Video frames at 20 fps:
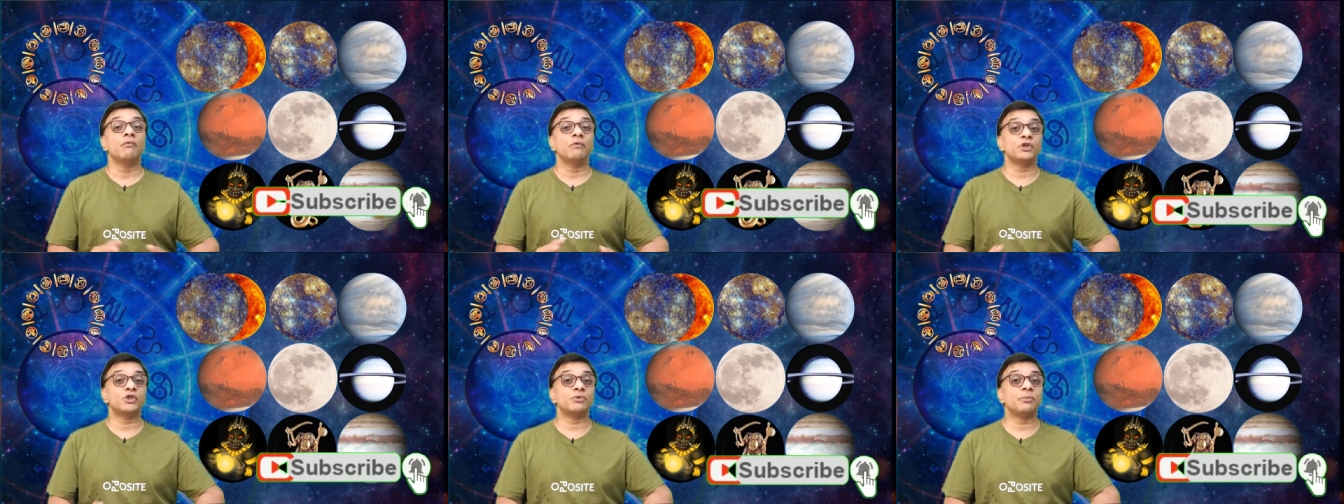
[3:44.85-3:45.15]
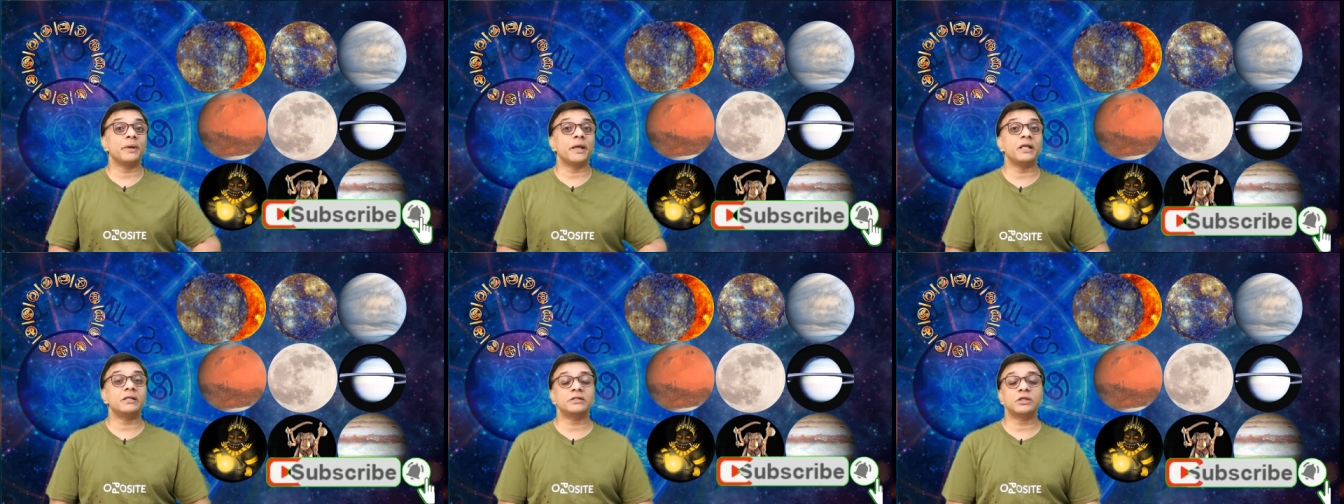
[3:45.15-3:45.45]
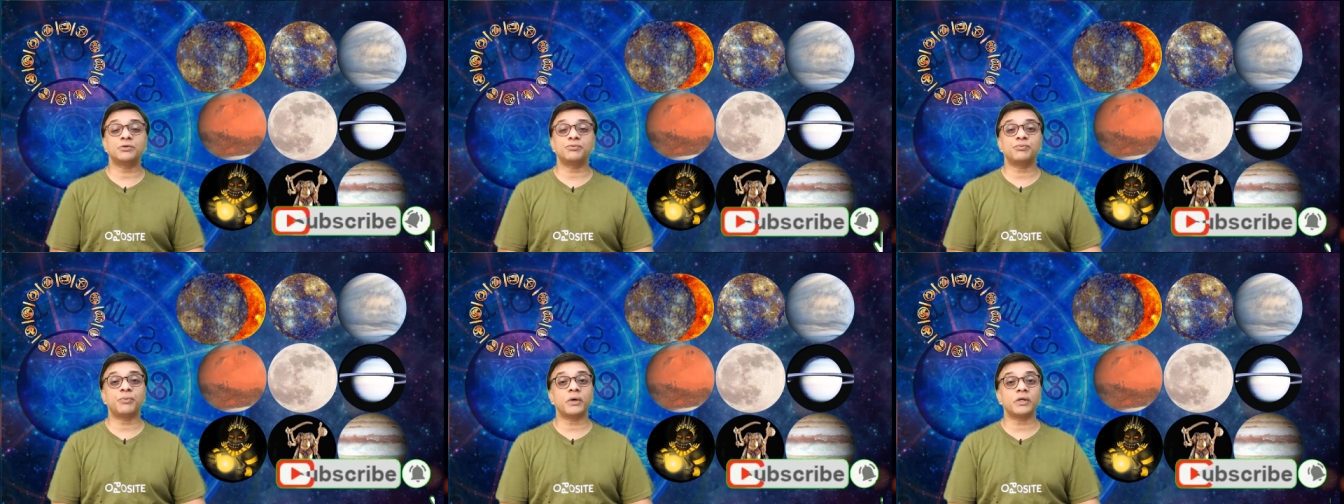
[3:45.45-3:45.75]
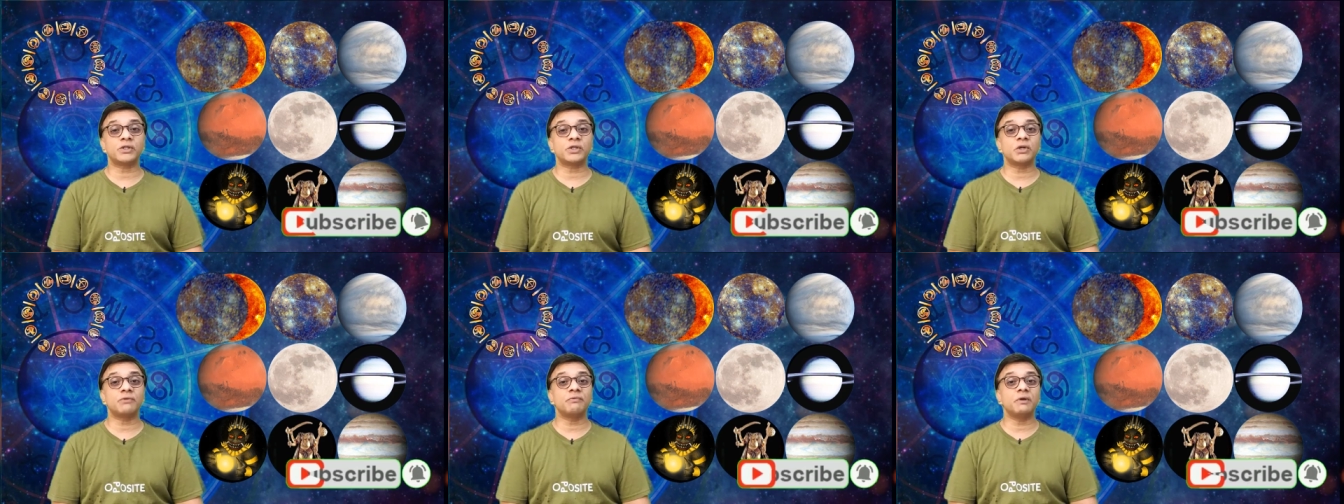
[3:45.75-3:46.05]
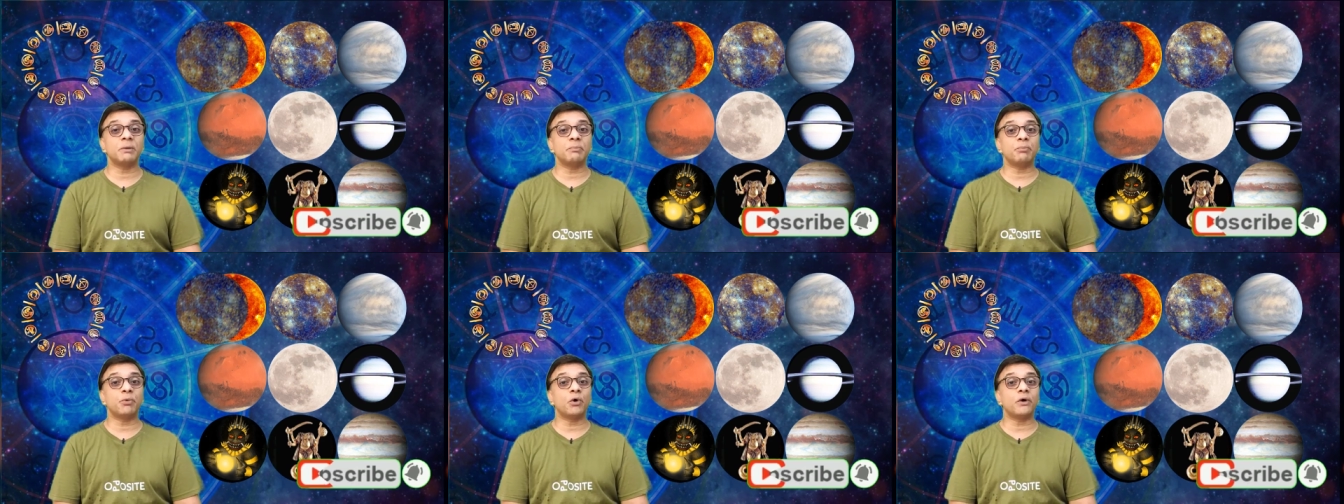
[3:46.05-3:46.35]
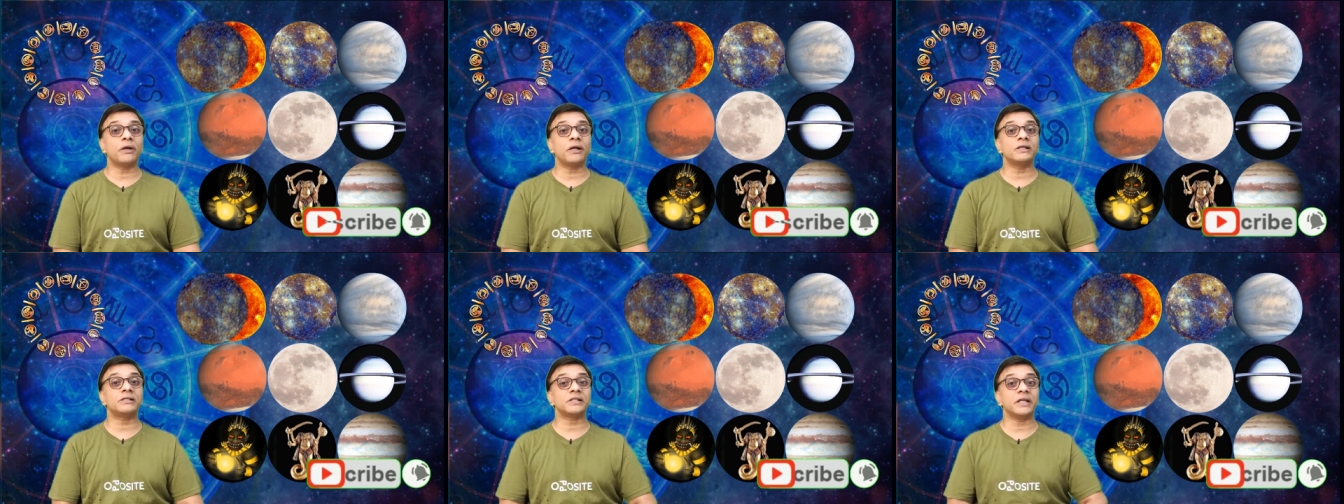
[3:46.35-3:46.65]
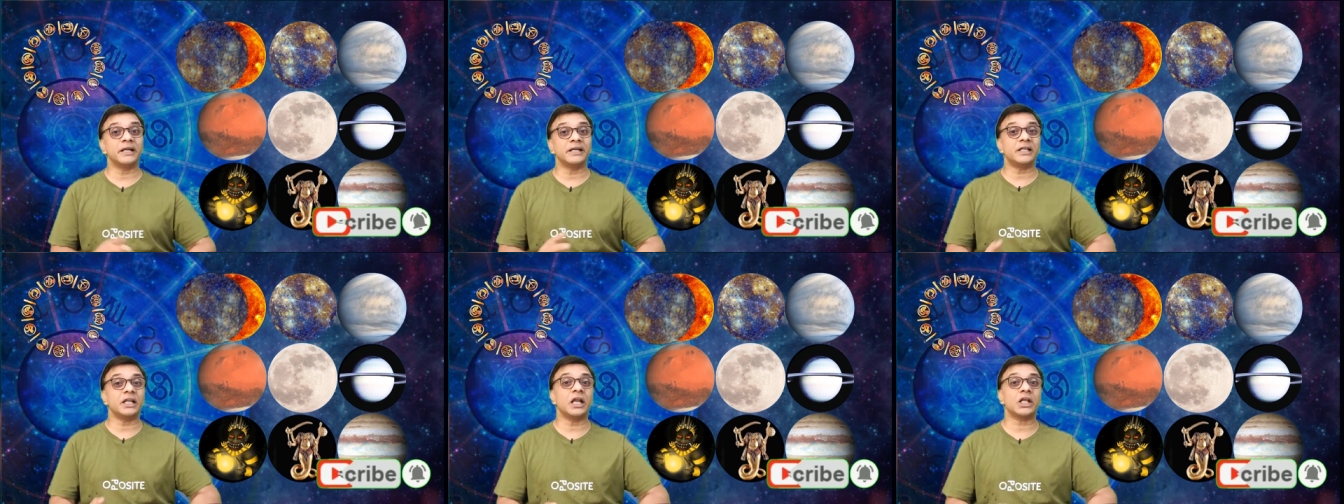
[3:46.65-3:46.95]
which means this person will put
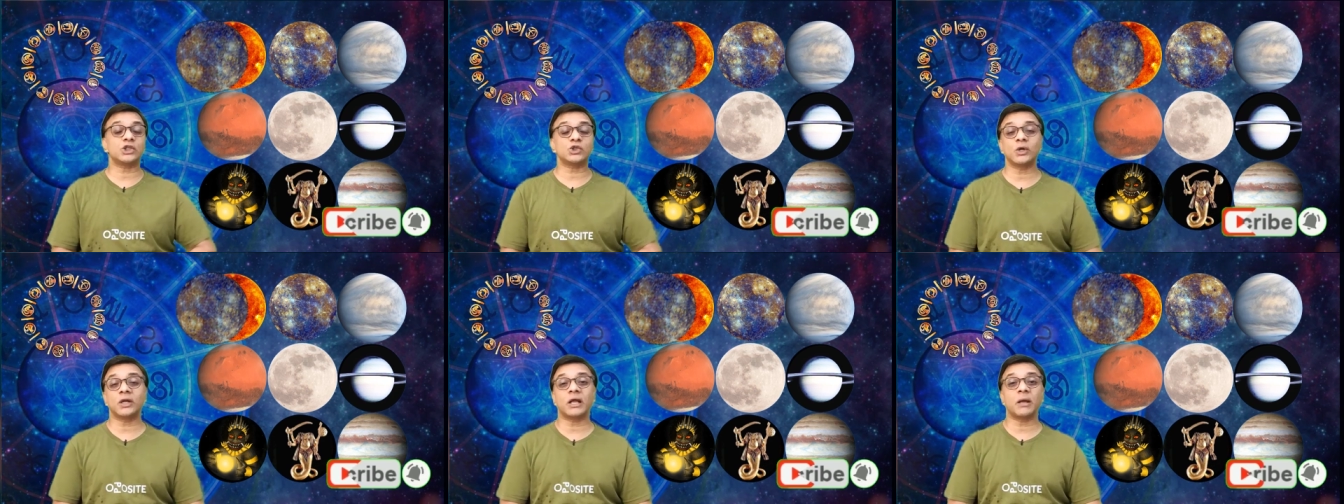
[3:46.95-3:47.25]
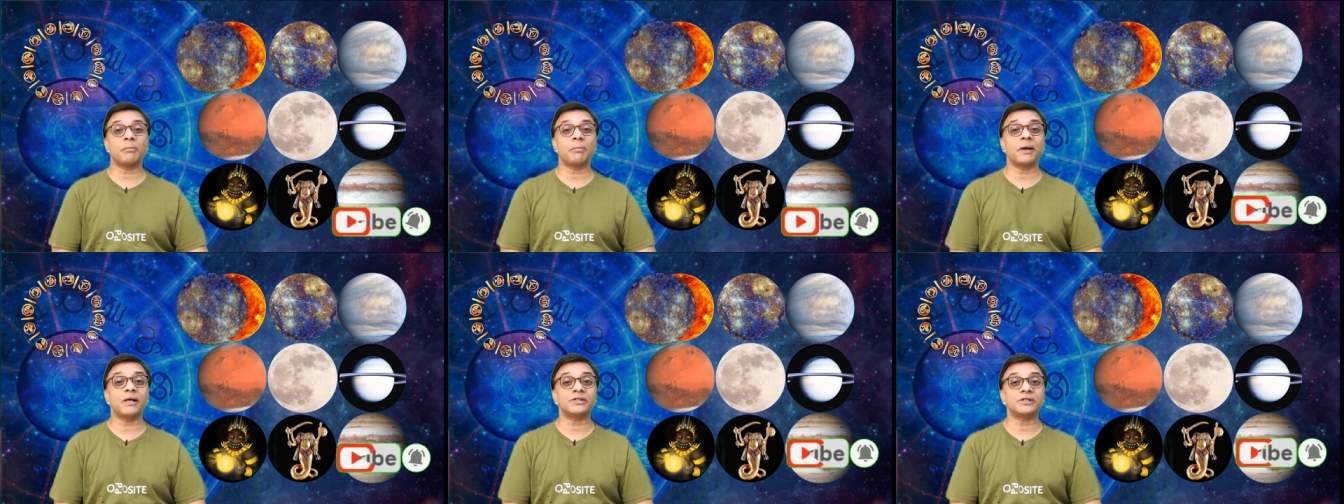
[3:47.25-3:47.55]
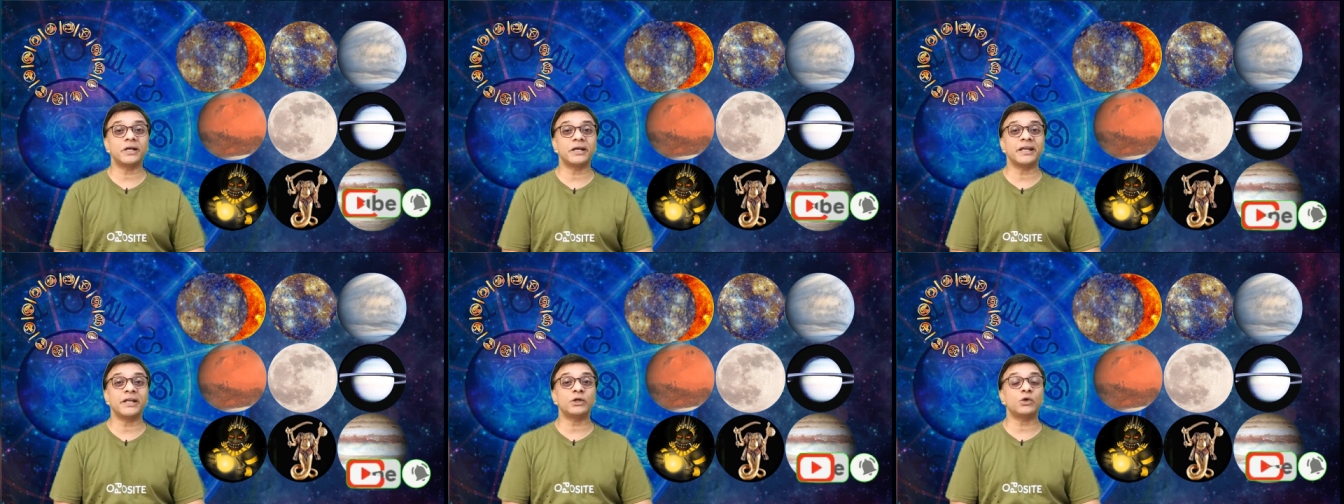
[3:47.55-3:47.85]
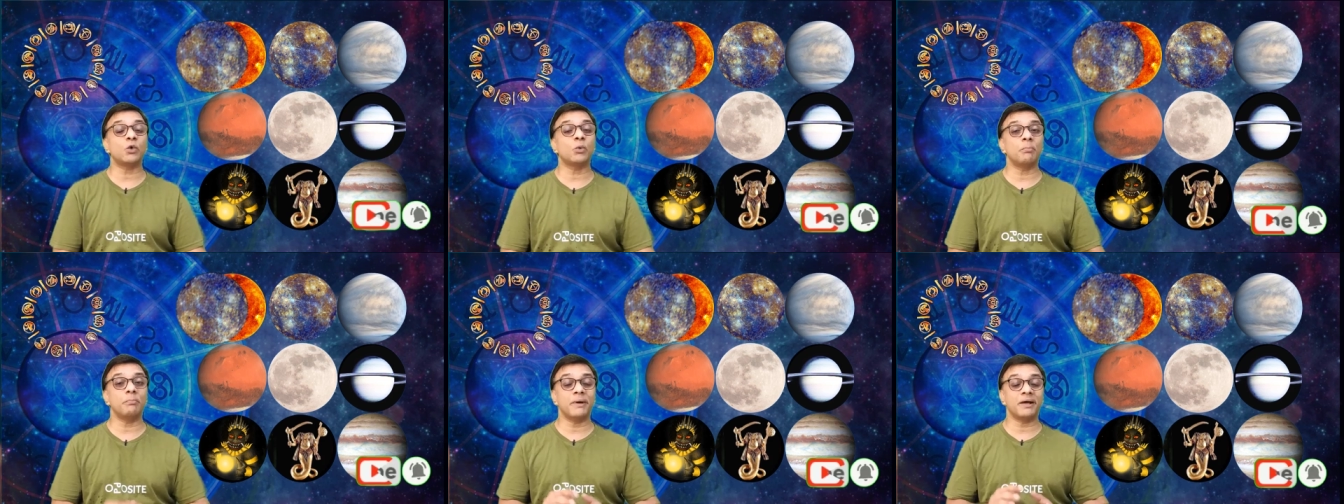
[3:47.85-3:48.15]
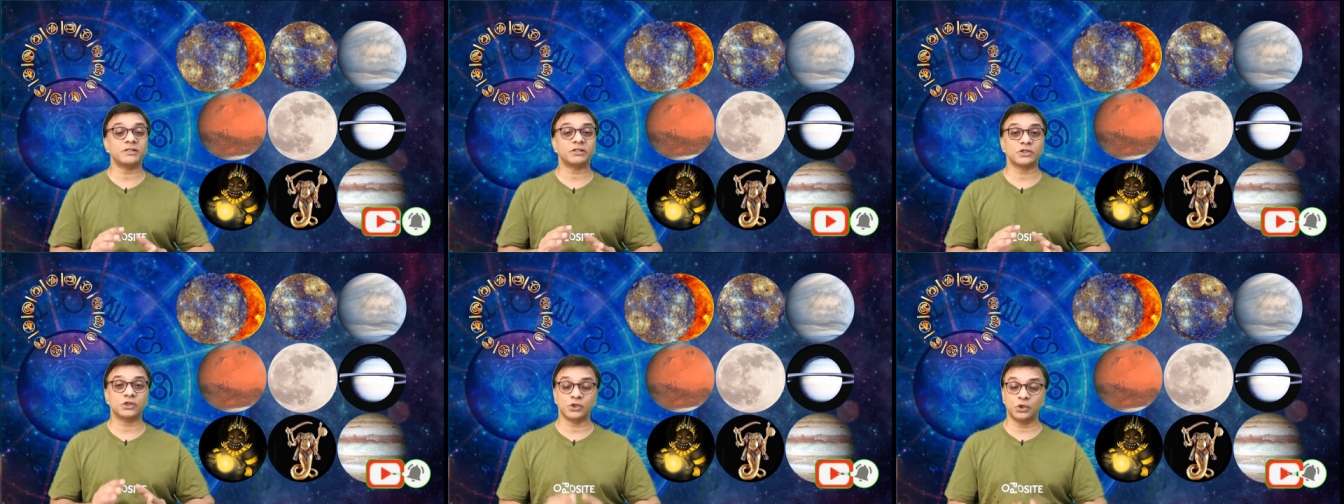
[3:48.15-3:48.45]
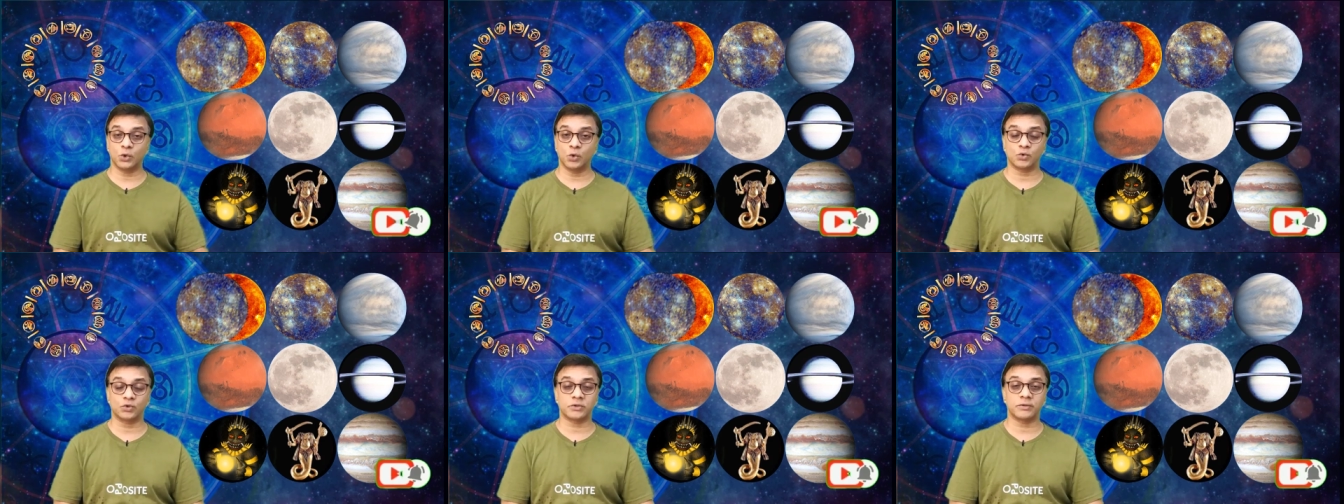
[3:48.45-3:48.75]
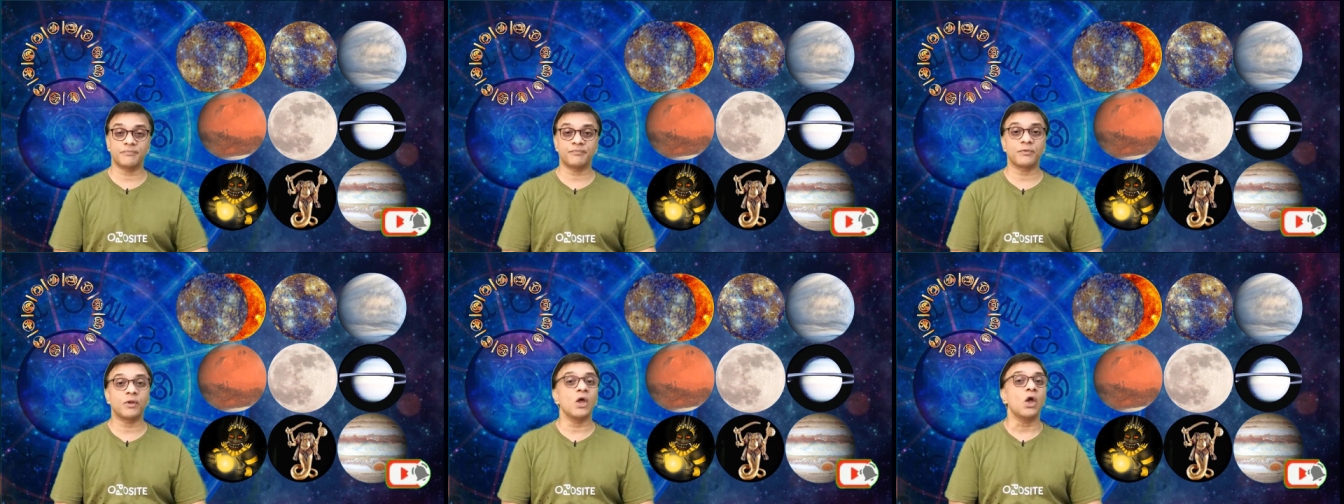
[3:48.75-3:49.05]
his intellectual capacity to best
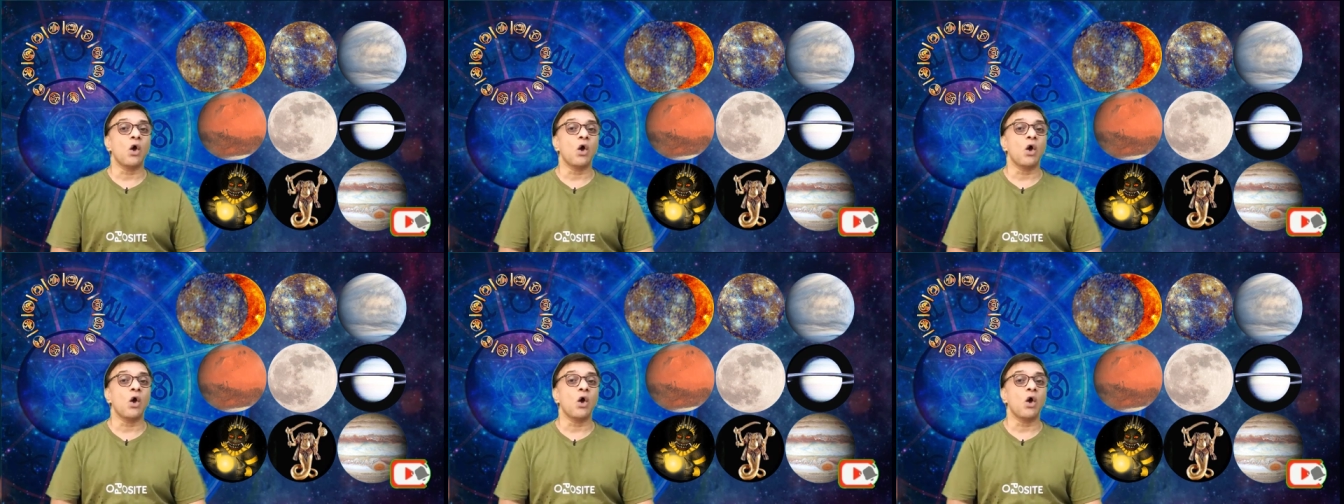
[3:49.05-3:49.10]
use